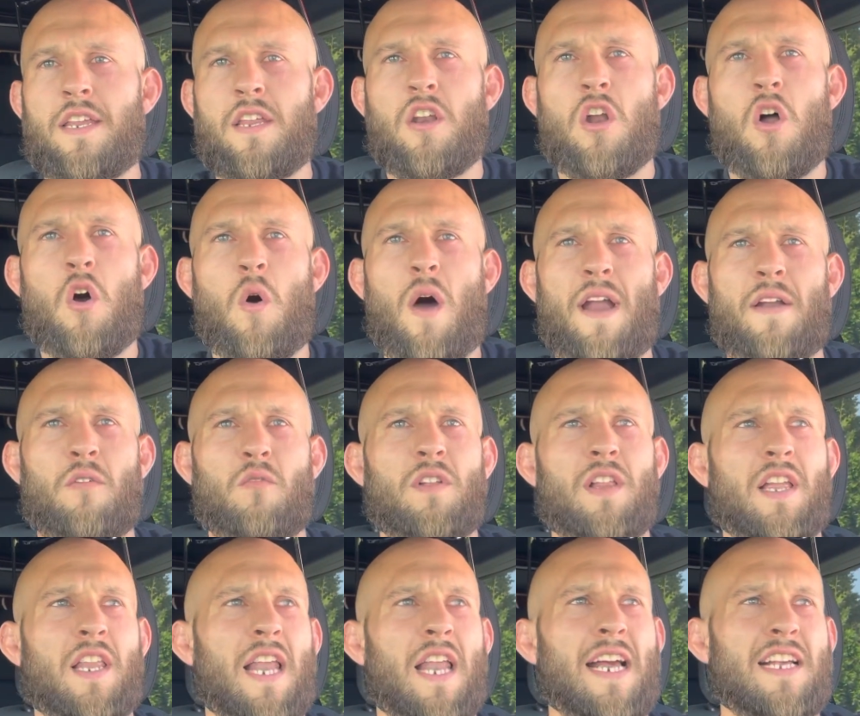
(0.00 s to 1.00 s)
You know, I don't
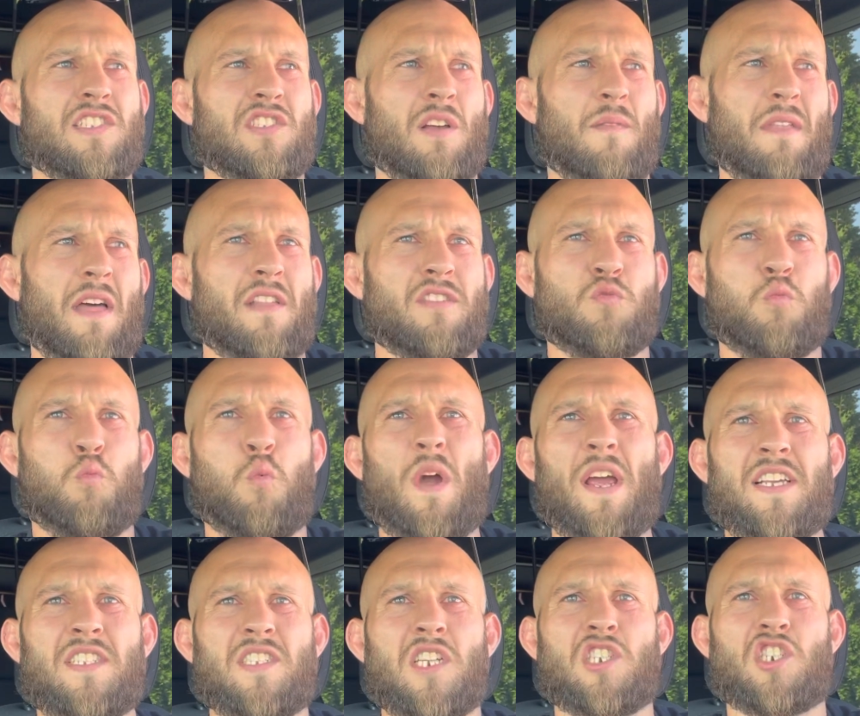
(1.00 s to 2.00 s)
really like something that
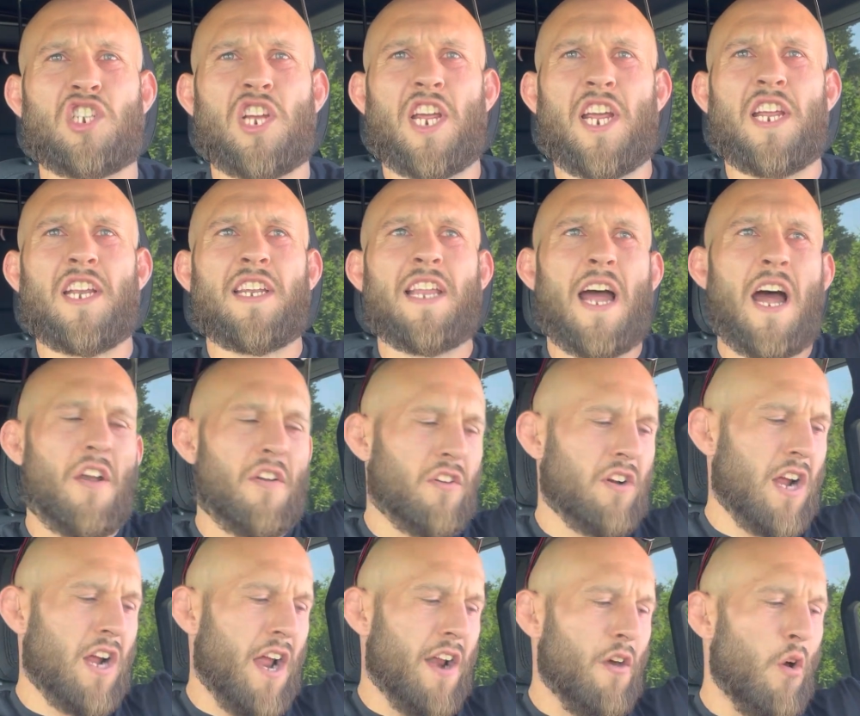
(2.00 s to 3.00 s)
weighs the chain down or
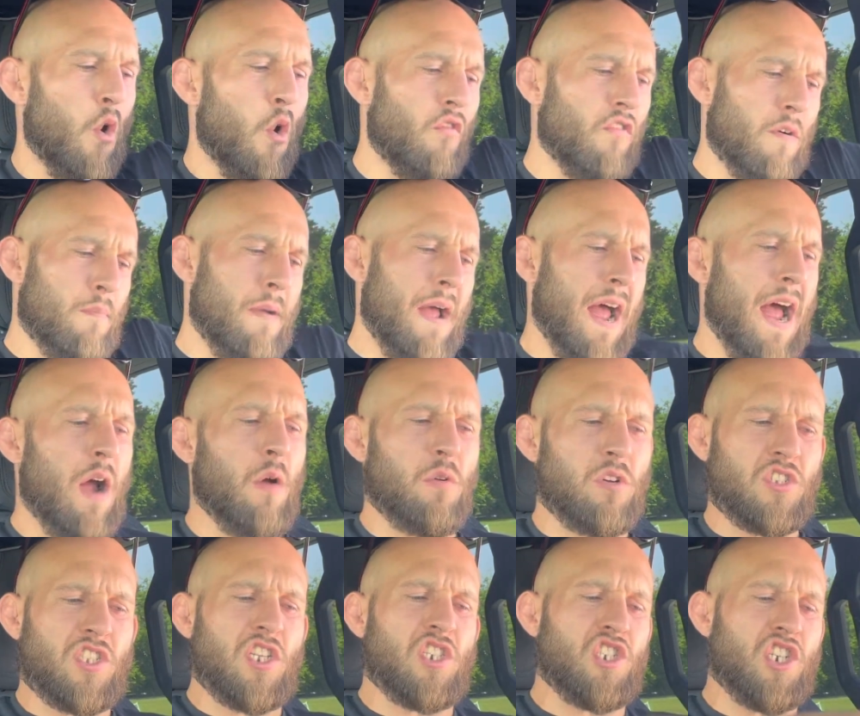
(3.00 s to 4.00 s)
kind of
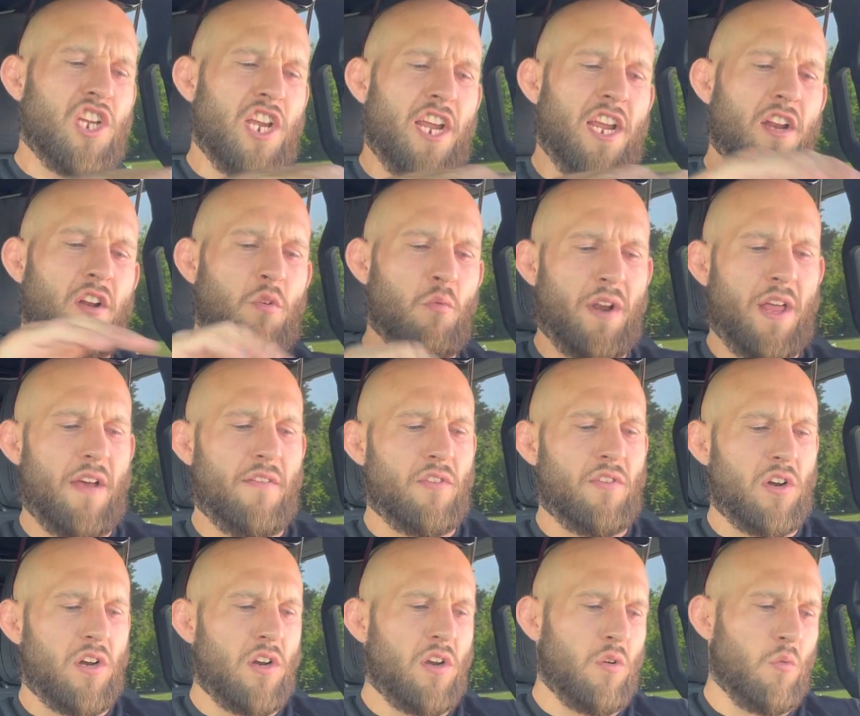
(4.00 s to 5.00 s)
overpowers the chain or
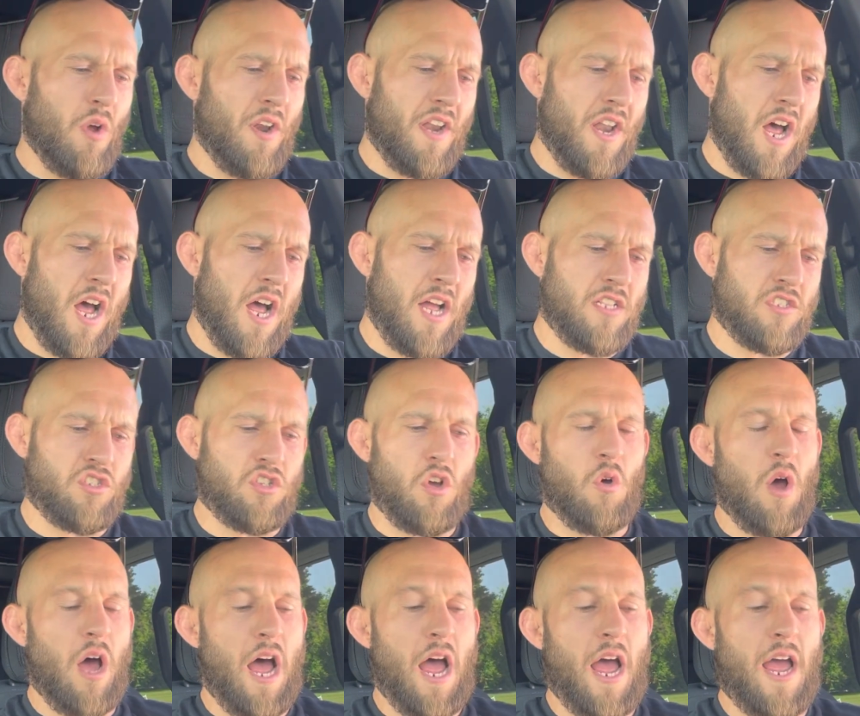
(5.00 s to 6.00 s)
whatever, whatnot.
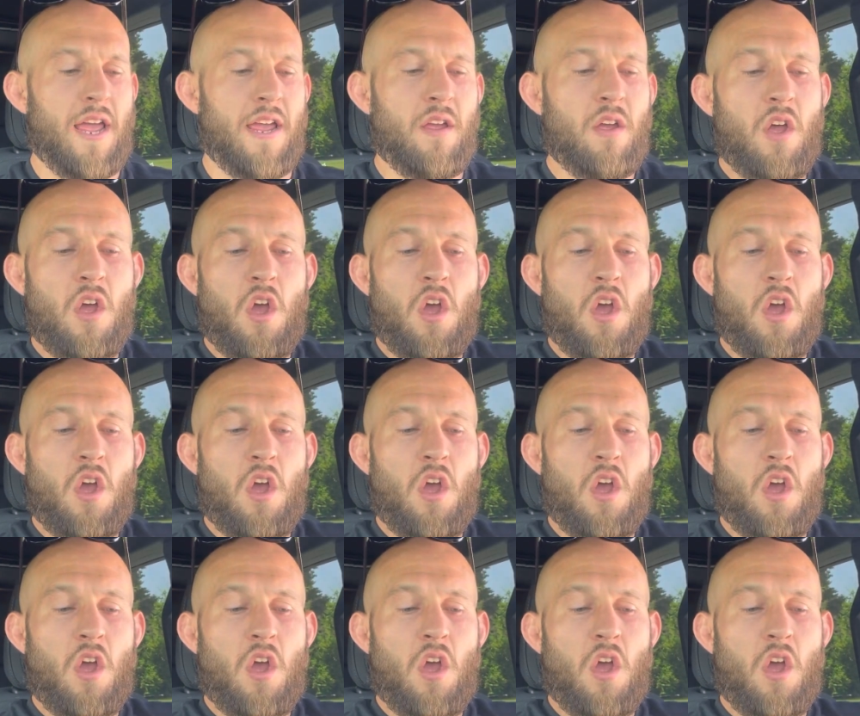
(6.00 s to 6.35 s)
So I